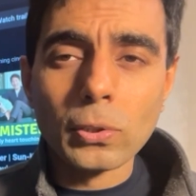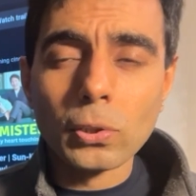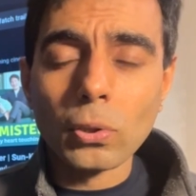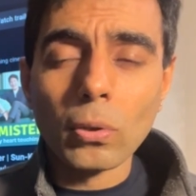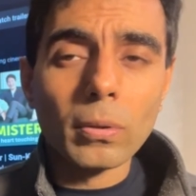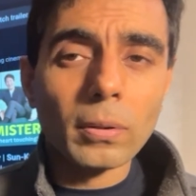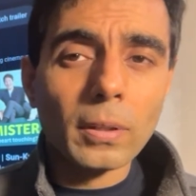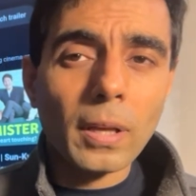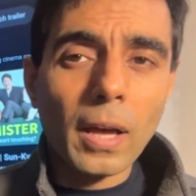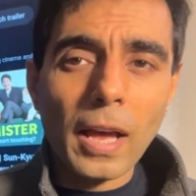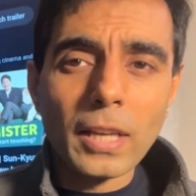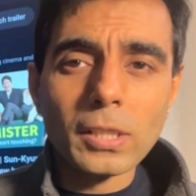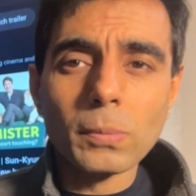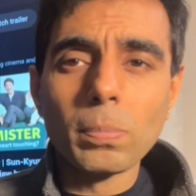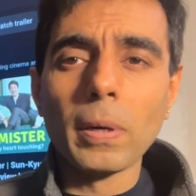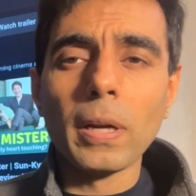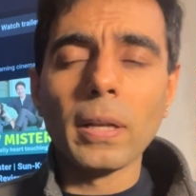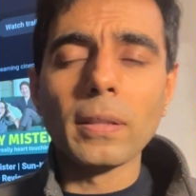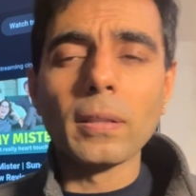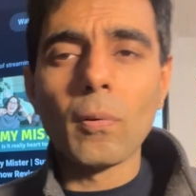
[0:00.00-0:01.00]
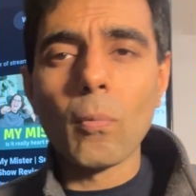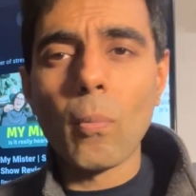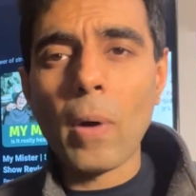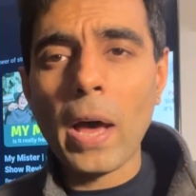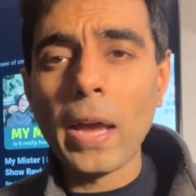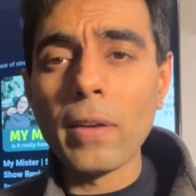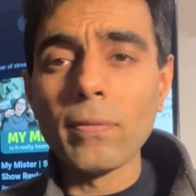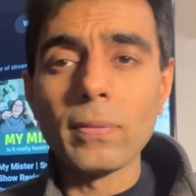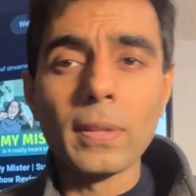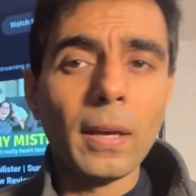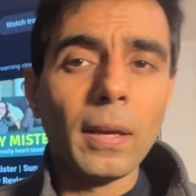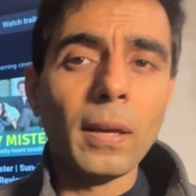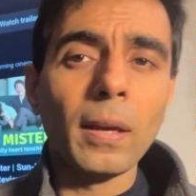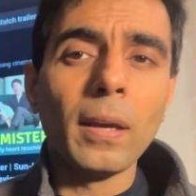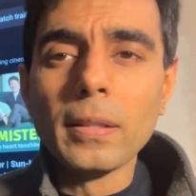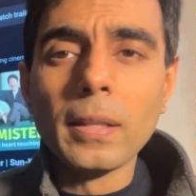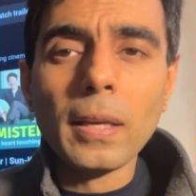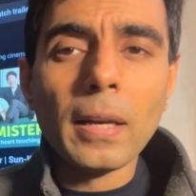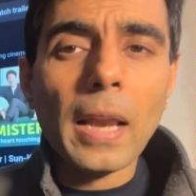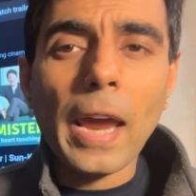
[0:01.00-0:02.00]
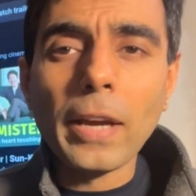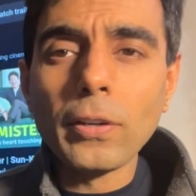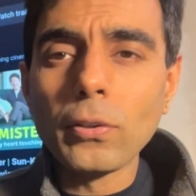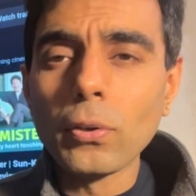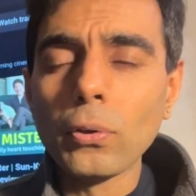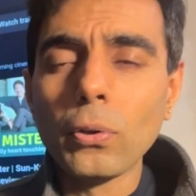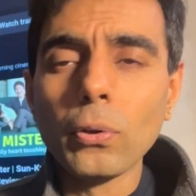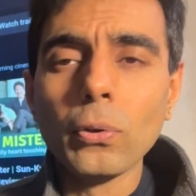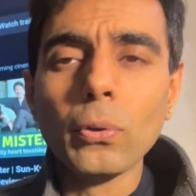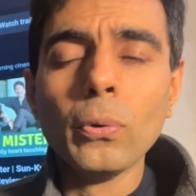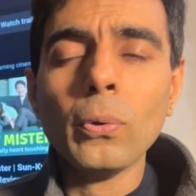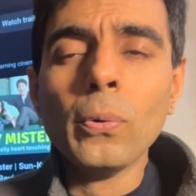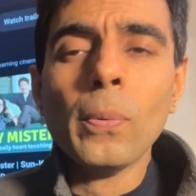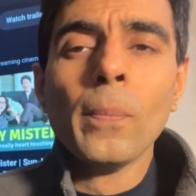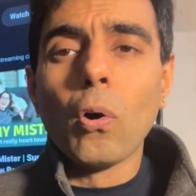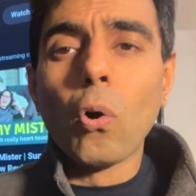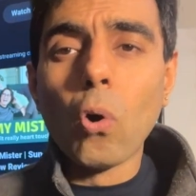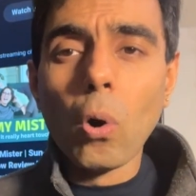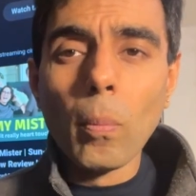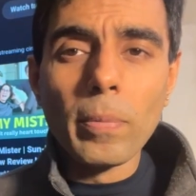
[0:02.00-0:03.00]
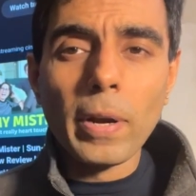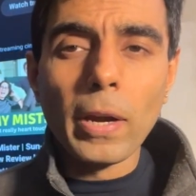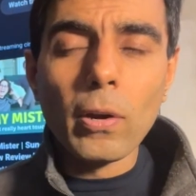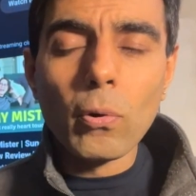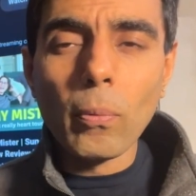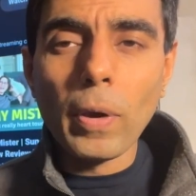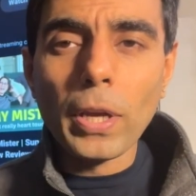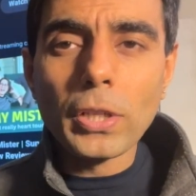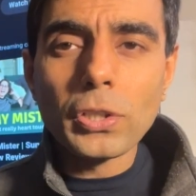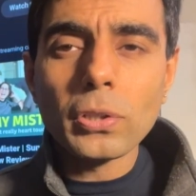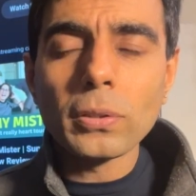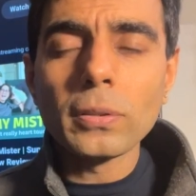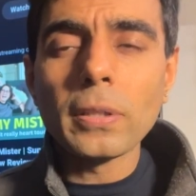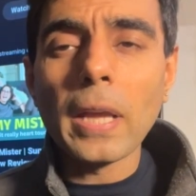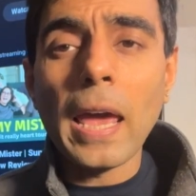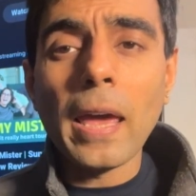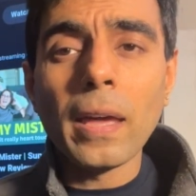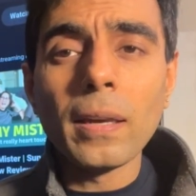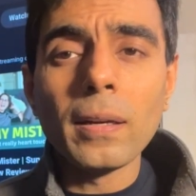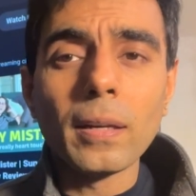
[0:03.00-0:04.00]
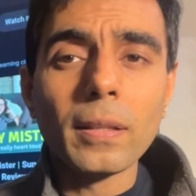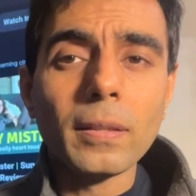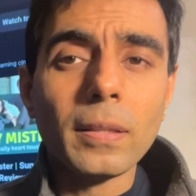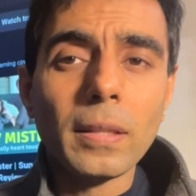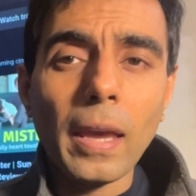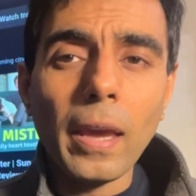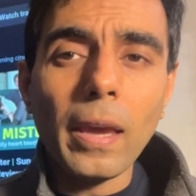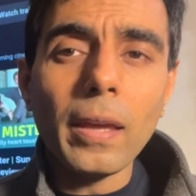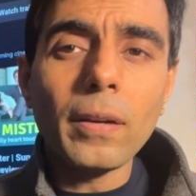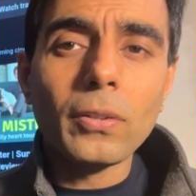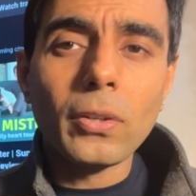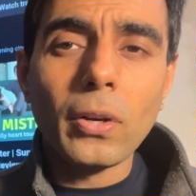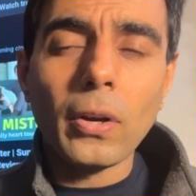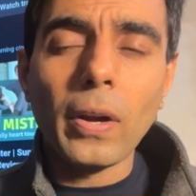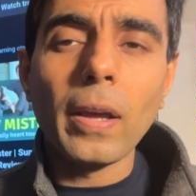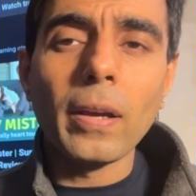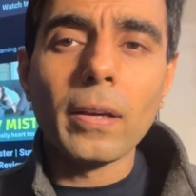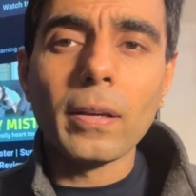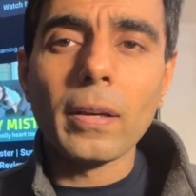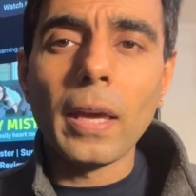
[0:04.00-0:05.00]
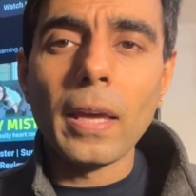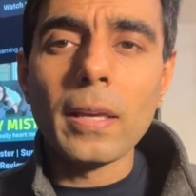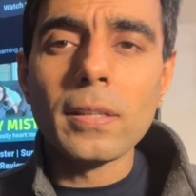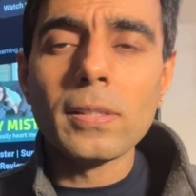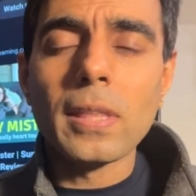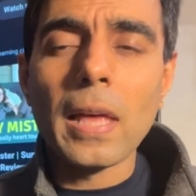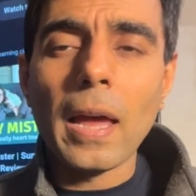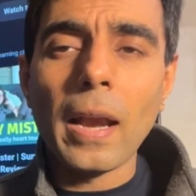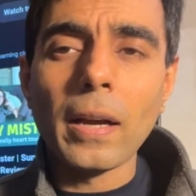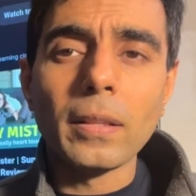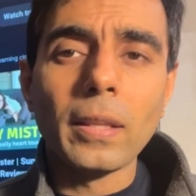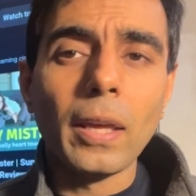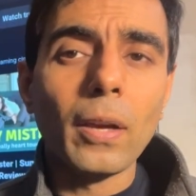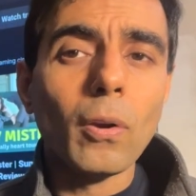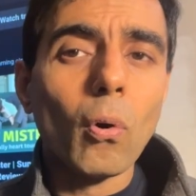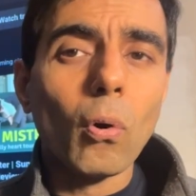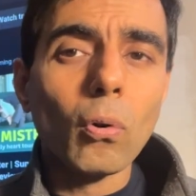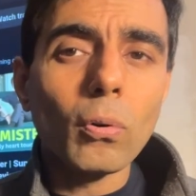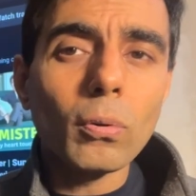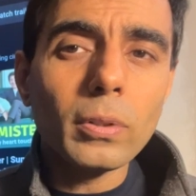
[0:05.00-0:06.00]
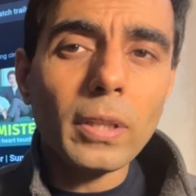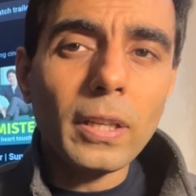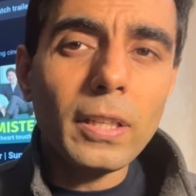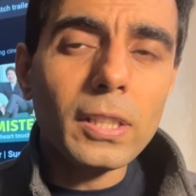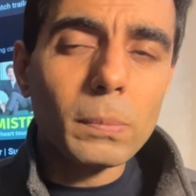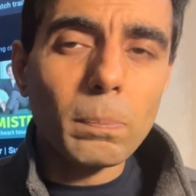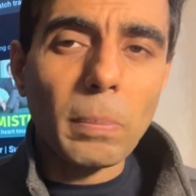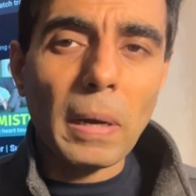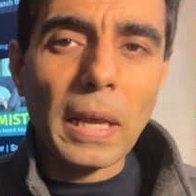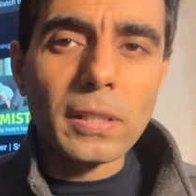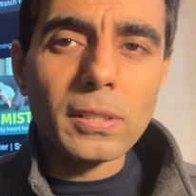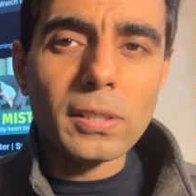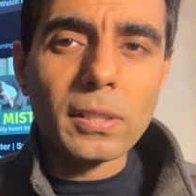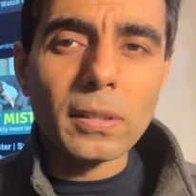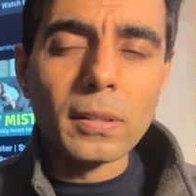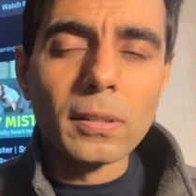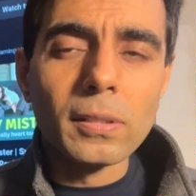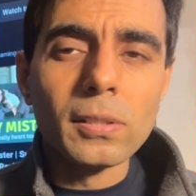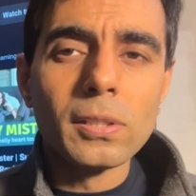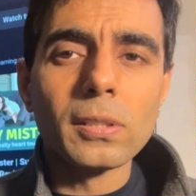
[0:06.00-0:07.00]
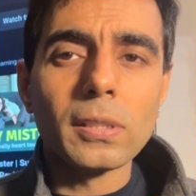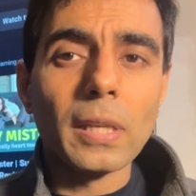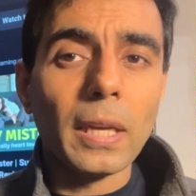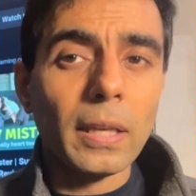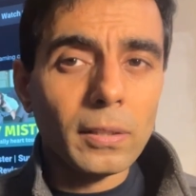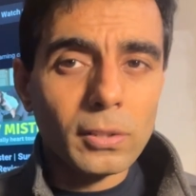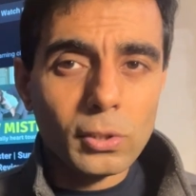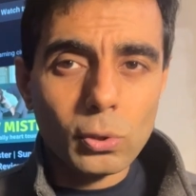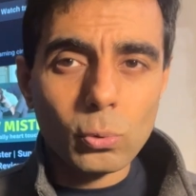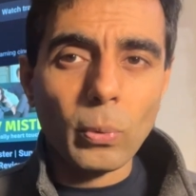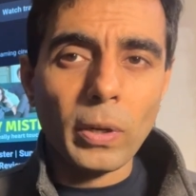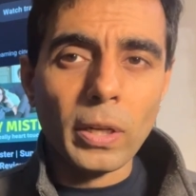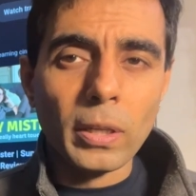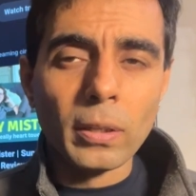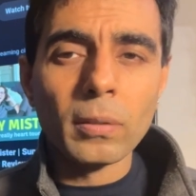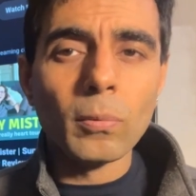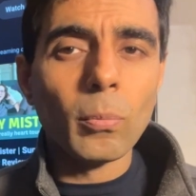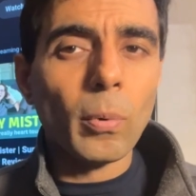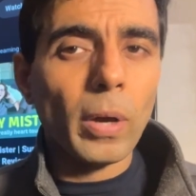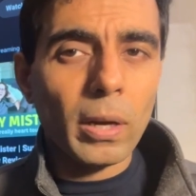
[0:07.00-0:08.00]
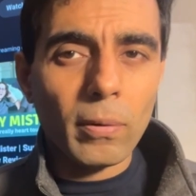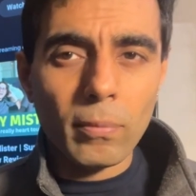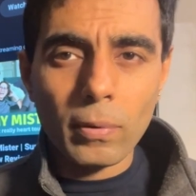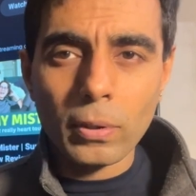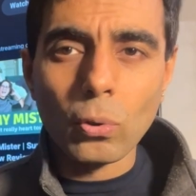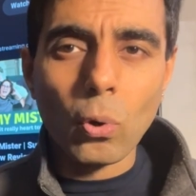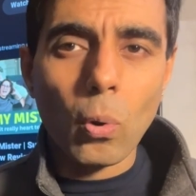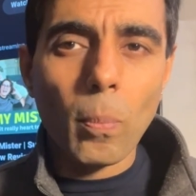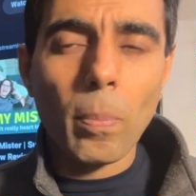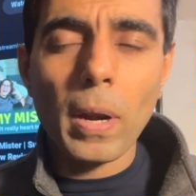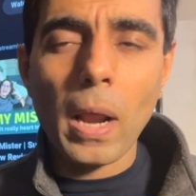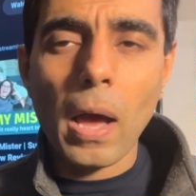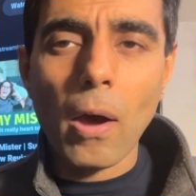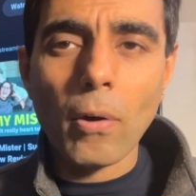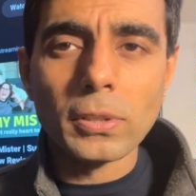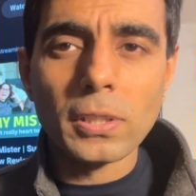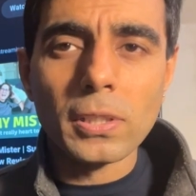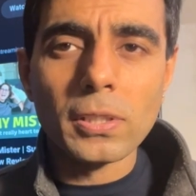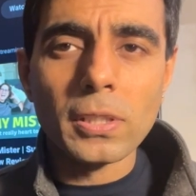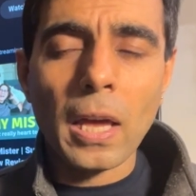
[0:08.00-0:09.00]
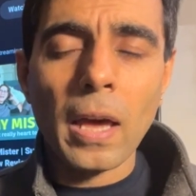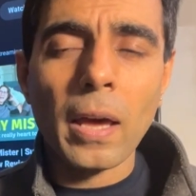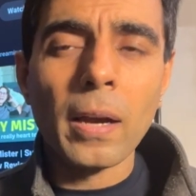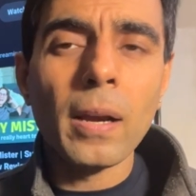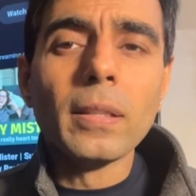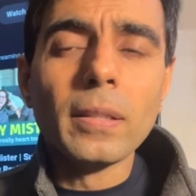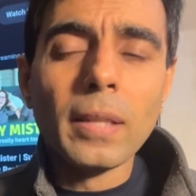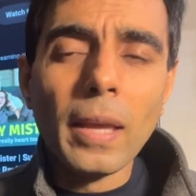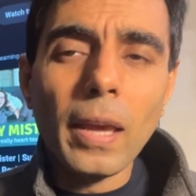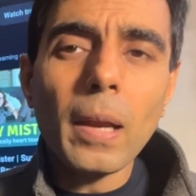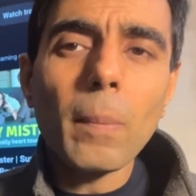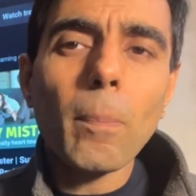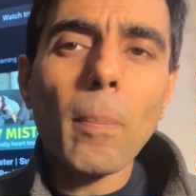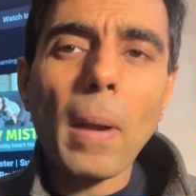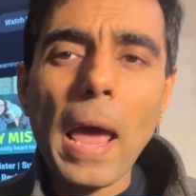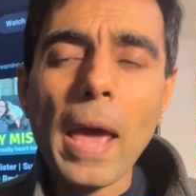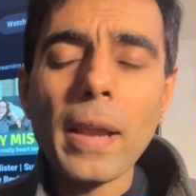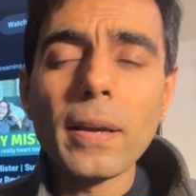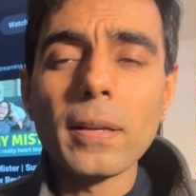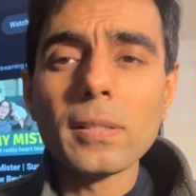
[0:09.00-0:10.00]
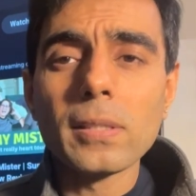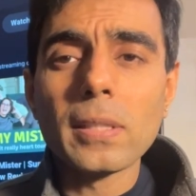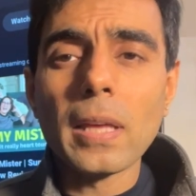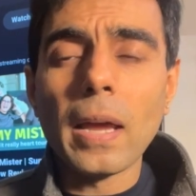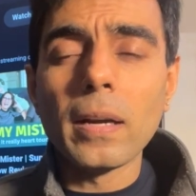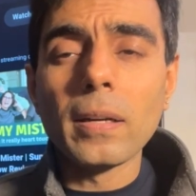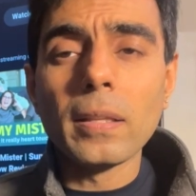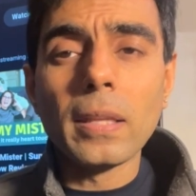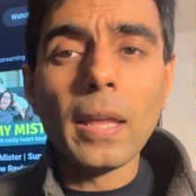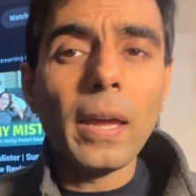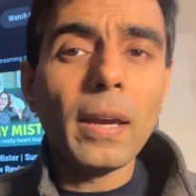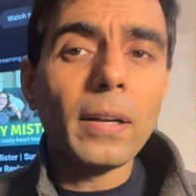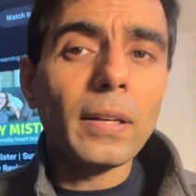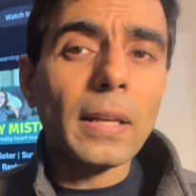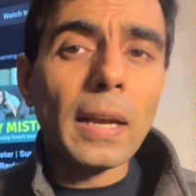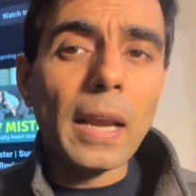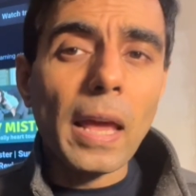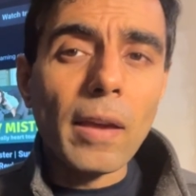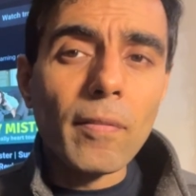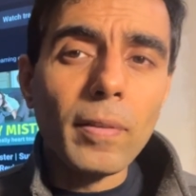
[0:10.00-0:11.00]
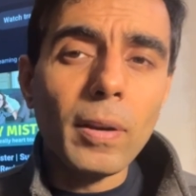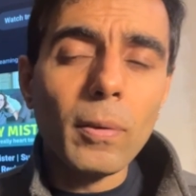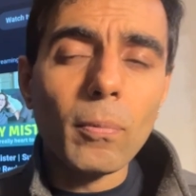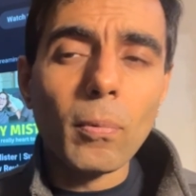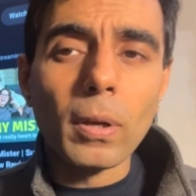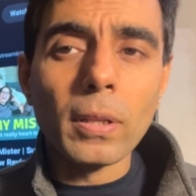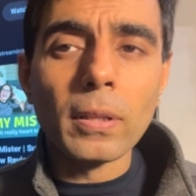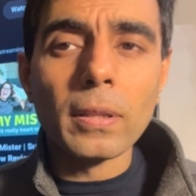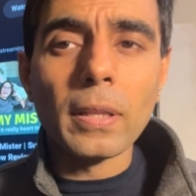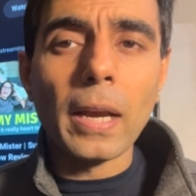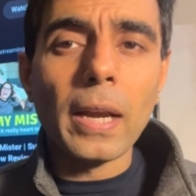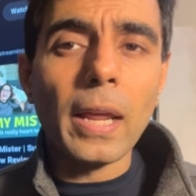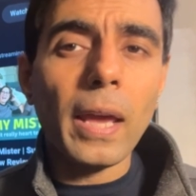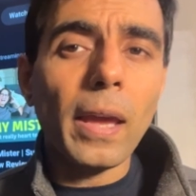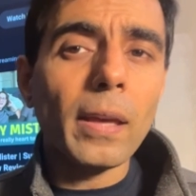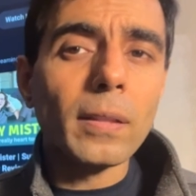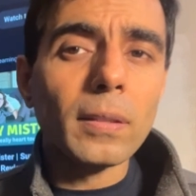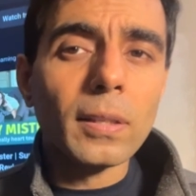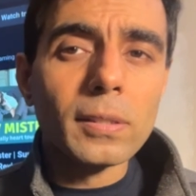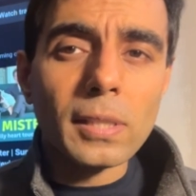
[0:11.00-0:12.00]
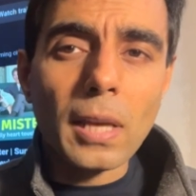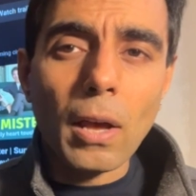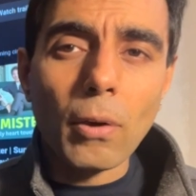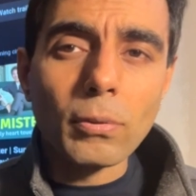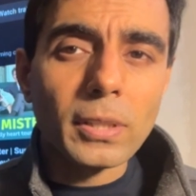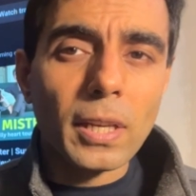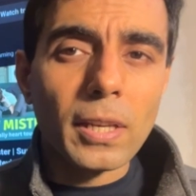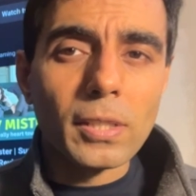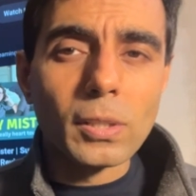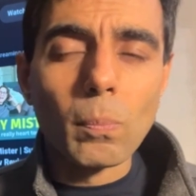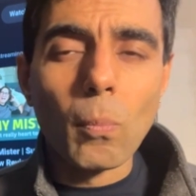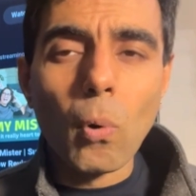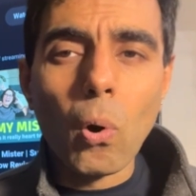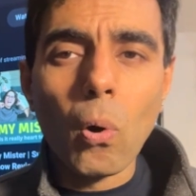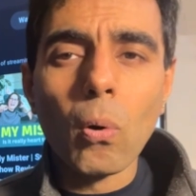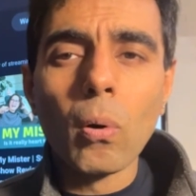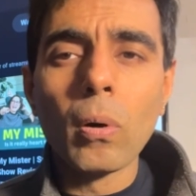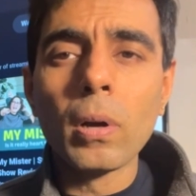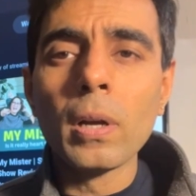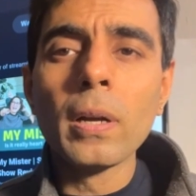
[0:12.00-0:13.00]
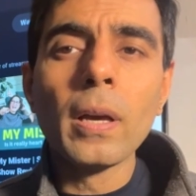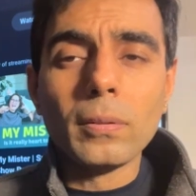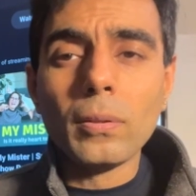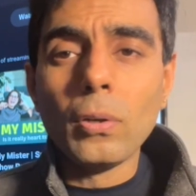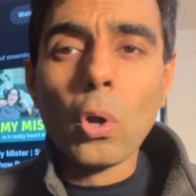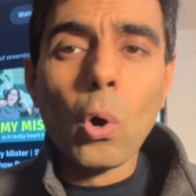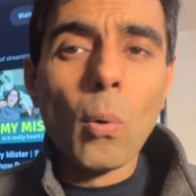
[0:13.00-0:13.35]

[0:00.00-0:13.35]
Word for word: So the husband and the wife, they, they like to do home renovation and their trick is that they go to these places in Sweden, wherever the open houses are, their plan is that they tell everyone that, hey, this house has mold,